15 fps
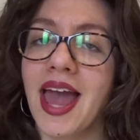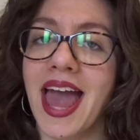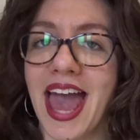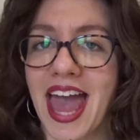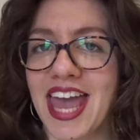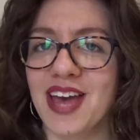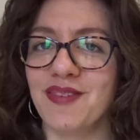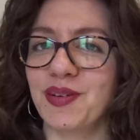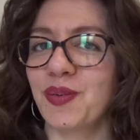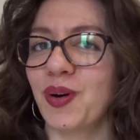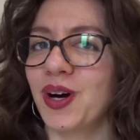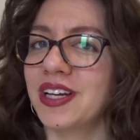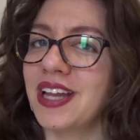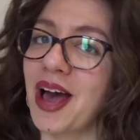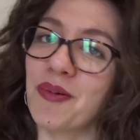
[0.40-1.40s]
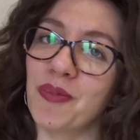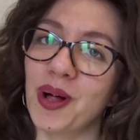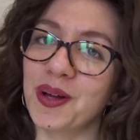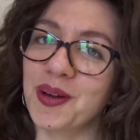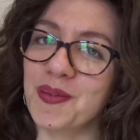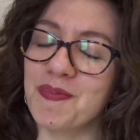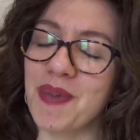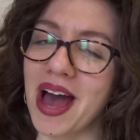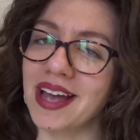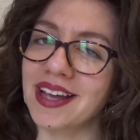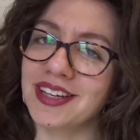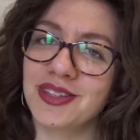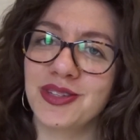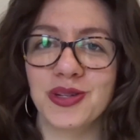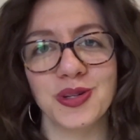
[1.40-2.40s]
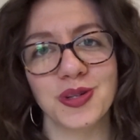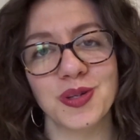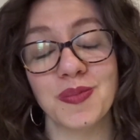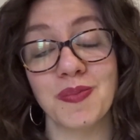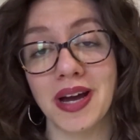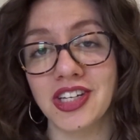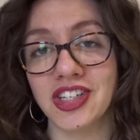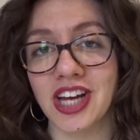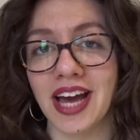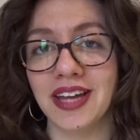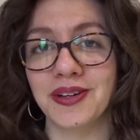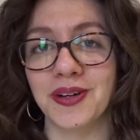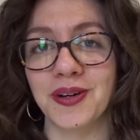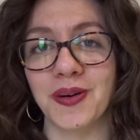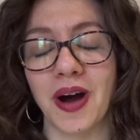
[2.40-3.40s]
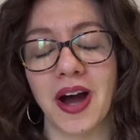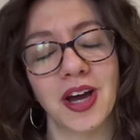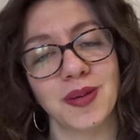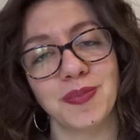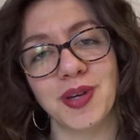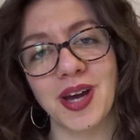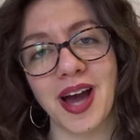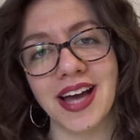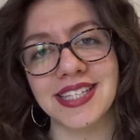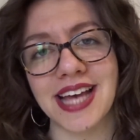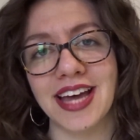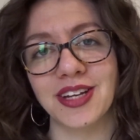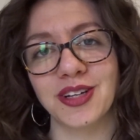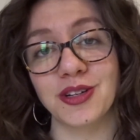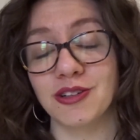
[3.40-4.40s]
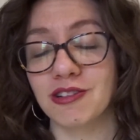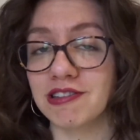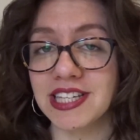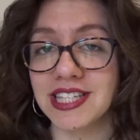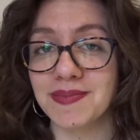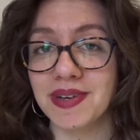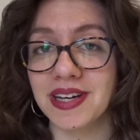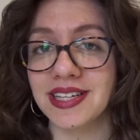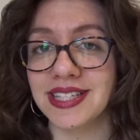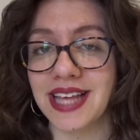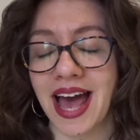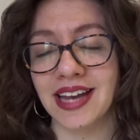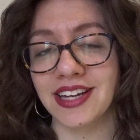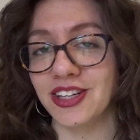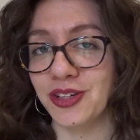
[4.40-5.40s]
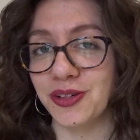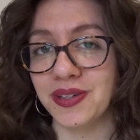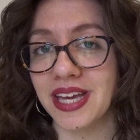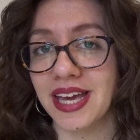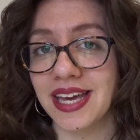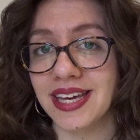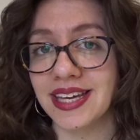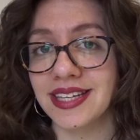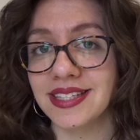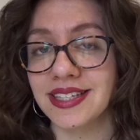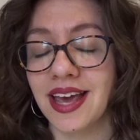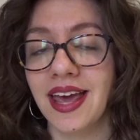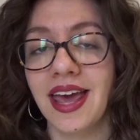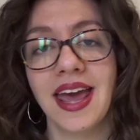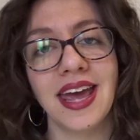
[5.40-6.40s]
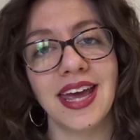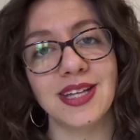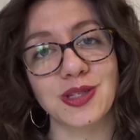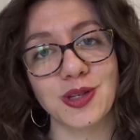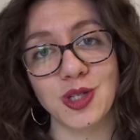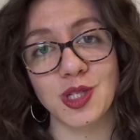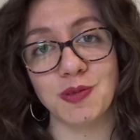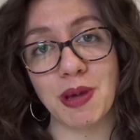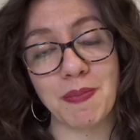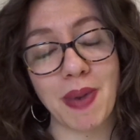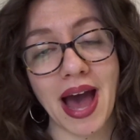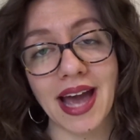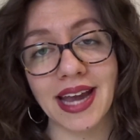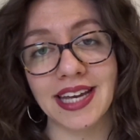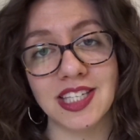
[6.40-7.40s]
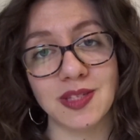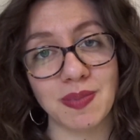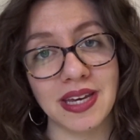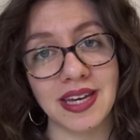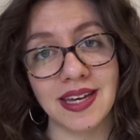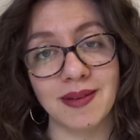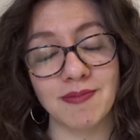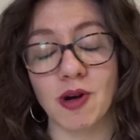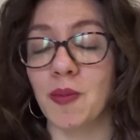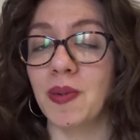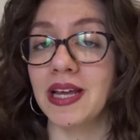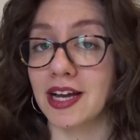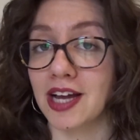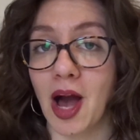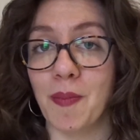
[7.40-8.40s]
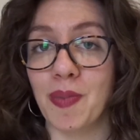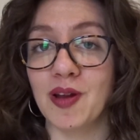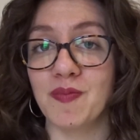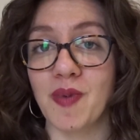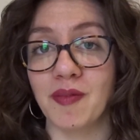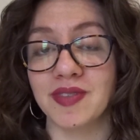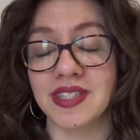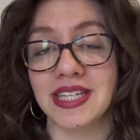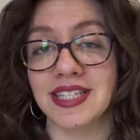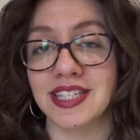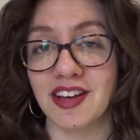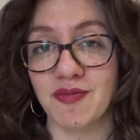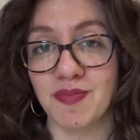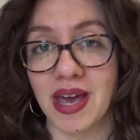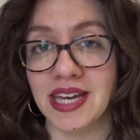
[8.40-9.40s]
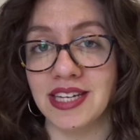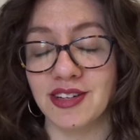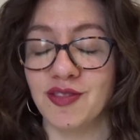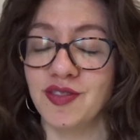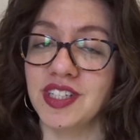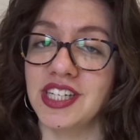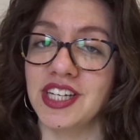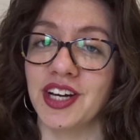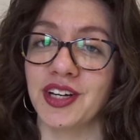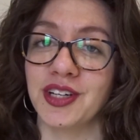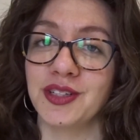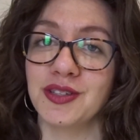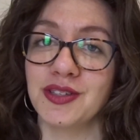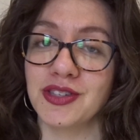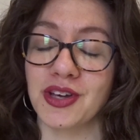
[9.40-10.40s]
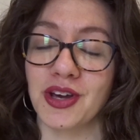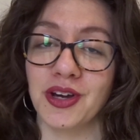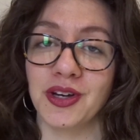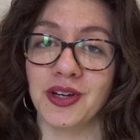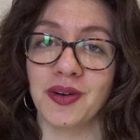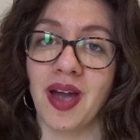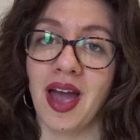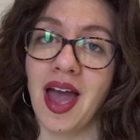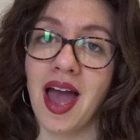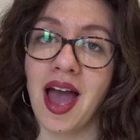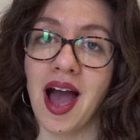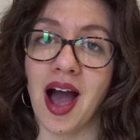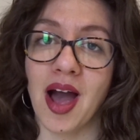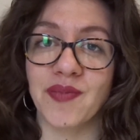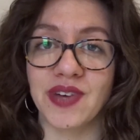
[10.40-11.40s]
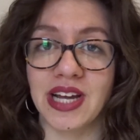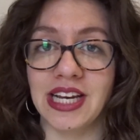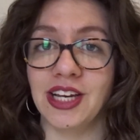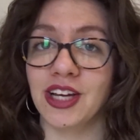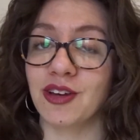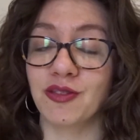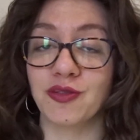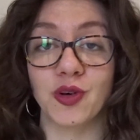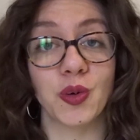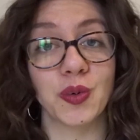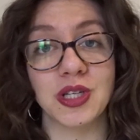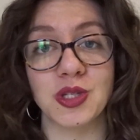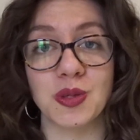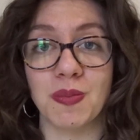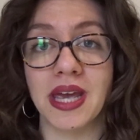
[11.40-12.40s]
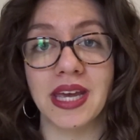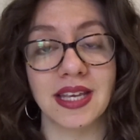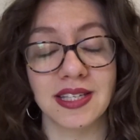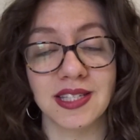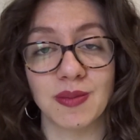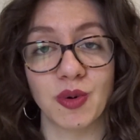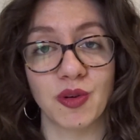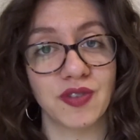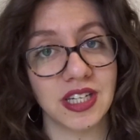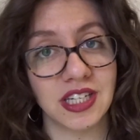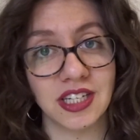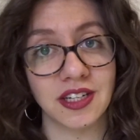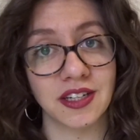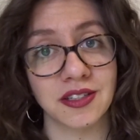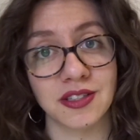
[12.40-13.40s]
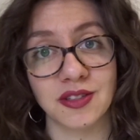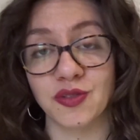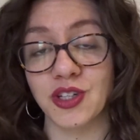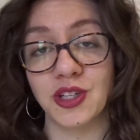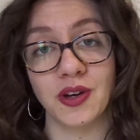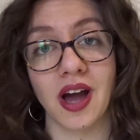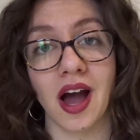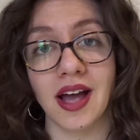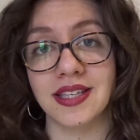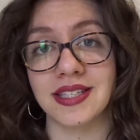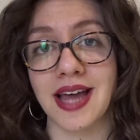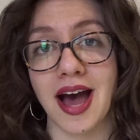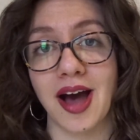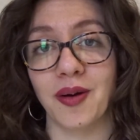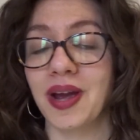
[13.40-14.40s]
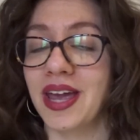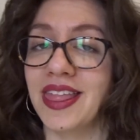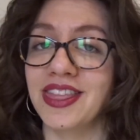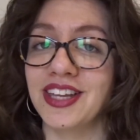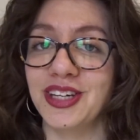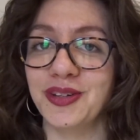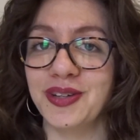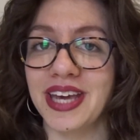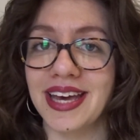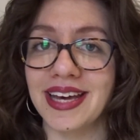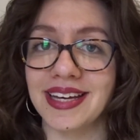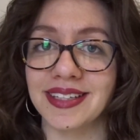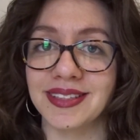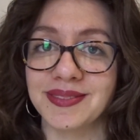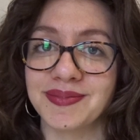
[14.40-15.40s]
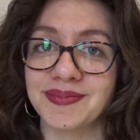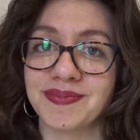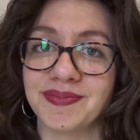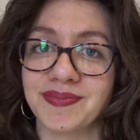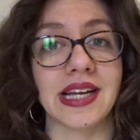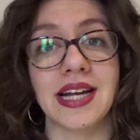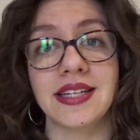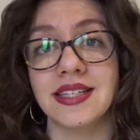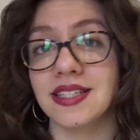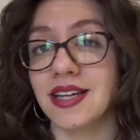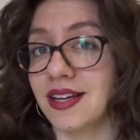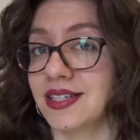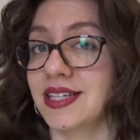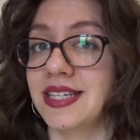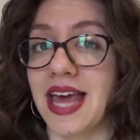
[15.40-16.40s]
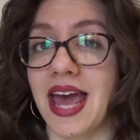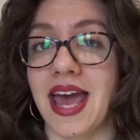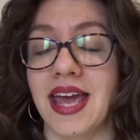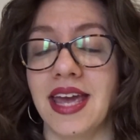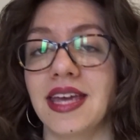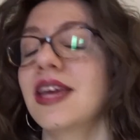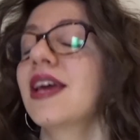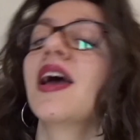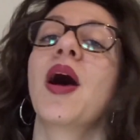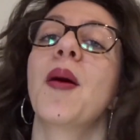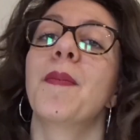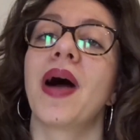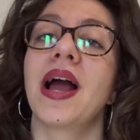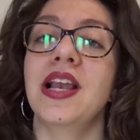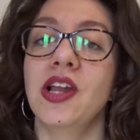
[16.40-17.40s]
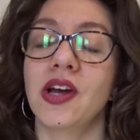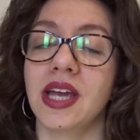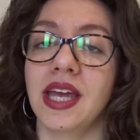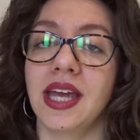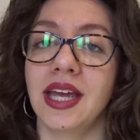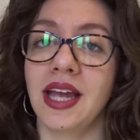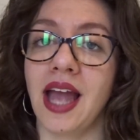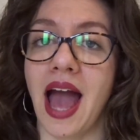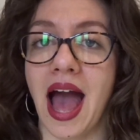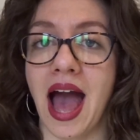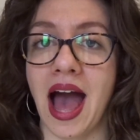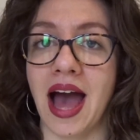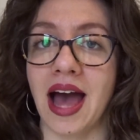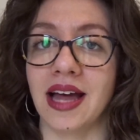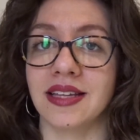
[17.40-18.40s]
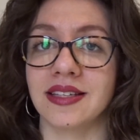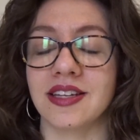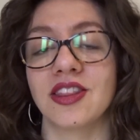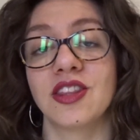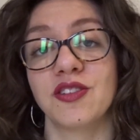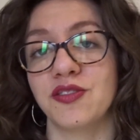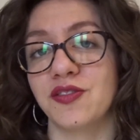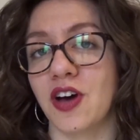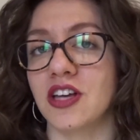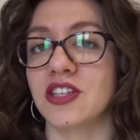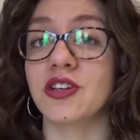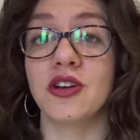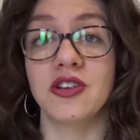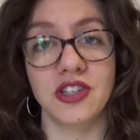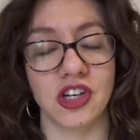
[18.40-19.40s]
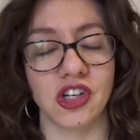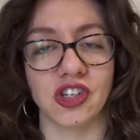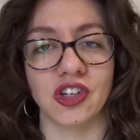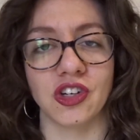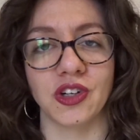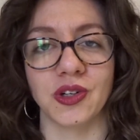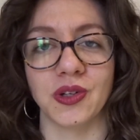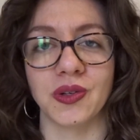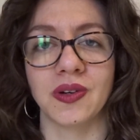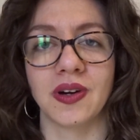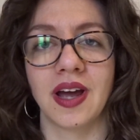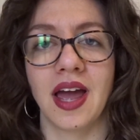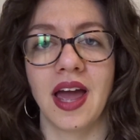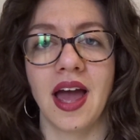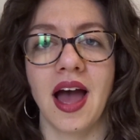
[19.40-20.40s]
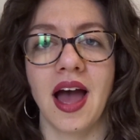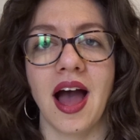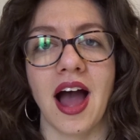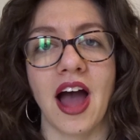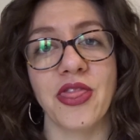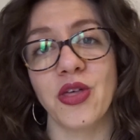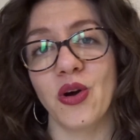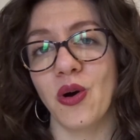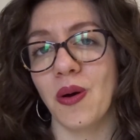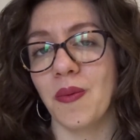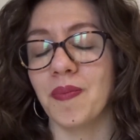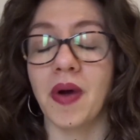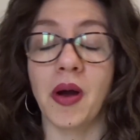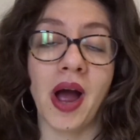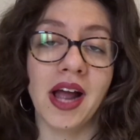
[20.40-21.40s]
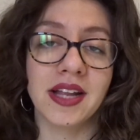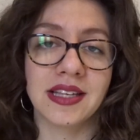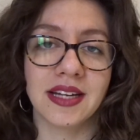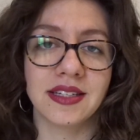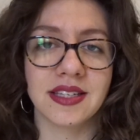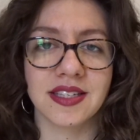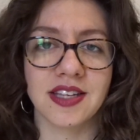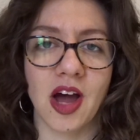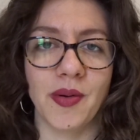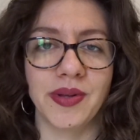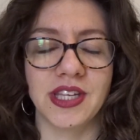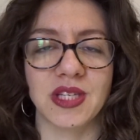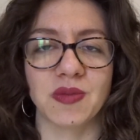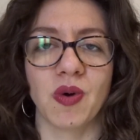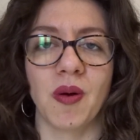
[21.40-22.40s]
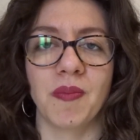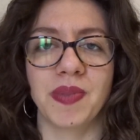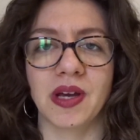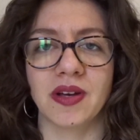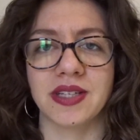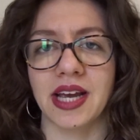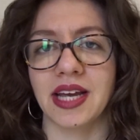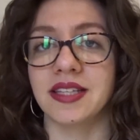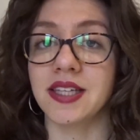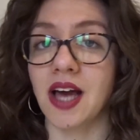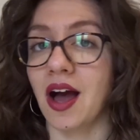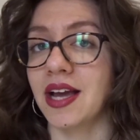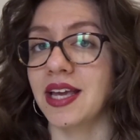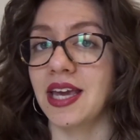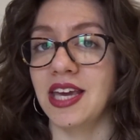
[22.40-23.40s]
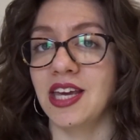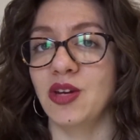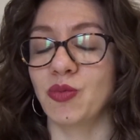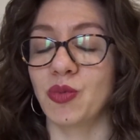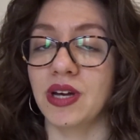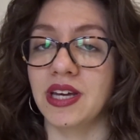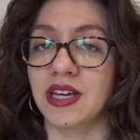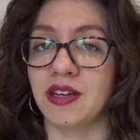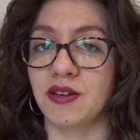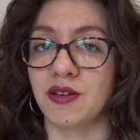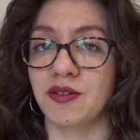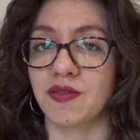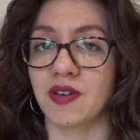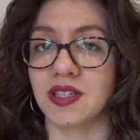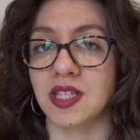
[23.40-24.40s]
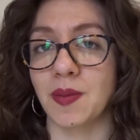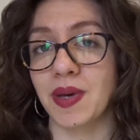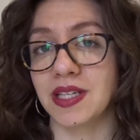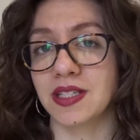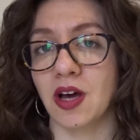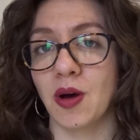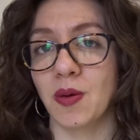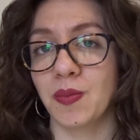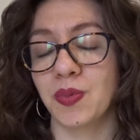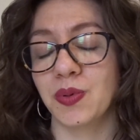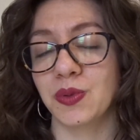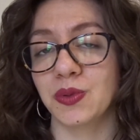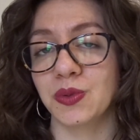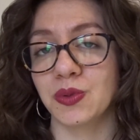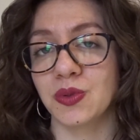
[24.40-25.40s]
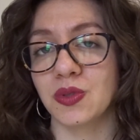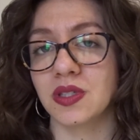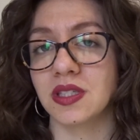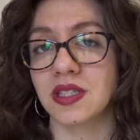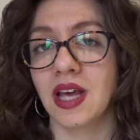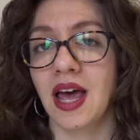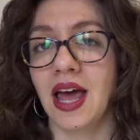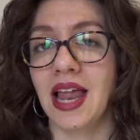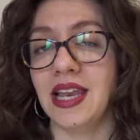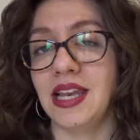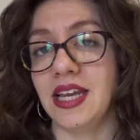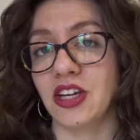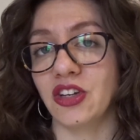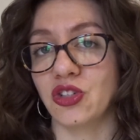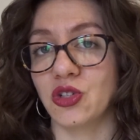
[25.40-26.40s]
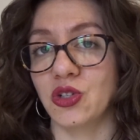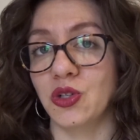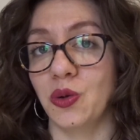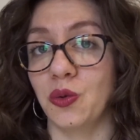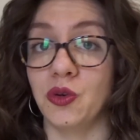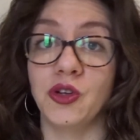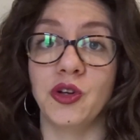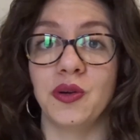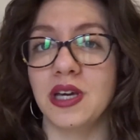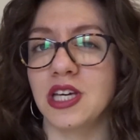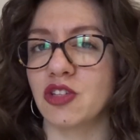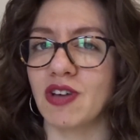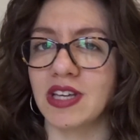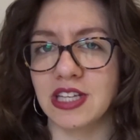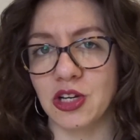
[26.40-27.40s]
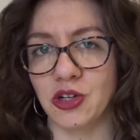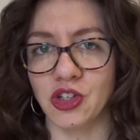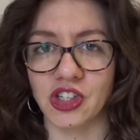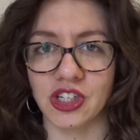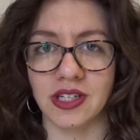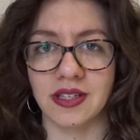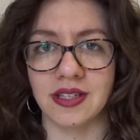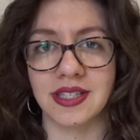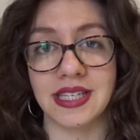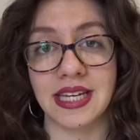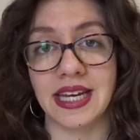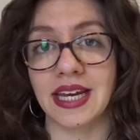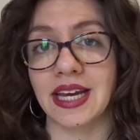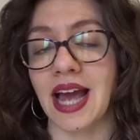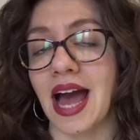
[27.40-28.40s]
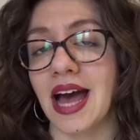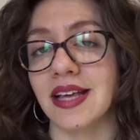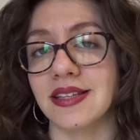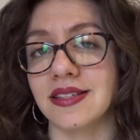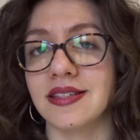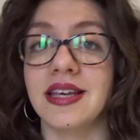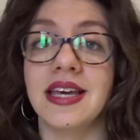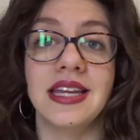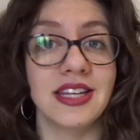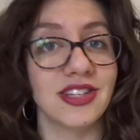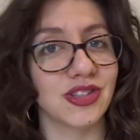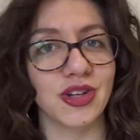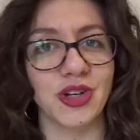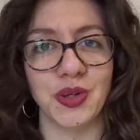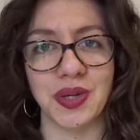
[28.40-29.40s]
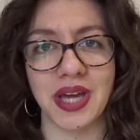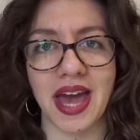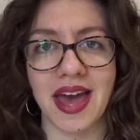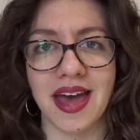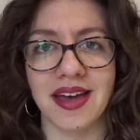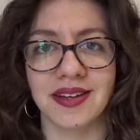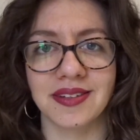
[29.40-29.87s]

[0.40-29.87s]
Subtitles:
Hey everyone, and welcome back to my channel. I hope you guys had a good Christmas and a New Year's. It's good to be back. It's been probably a couple of months since I've made a video, so I'm really looking forward to making some more videos for you guys now in the new year. I'd like to start today by looking at the first conditional. I thought I'd like to start with this one because I can tie it in with some examples linked to New Year's resolutions, seeing as it is the new year.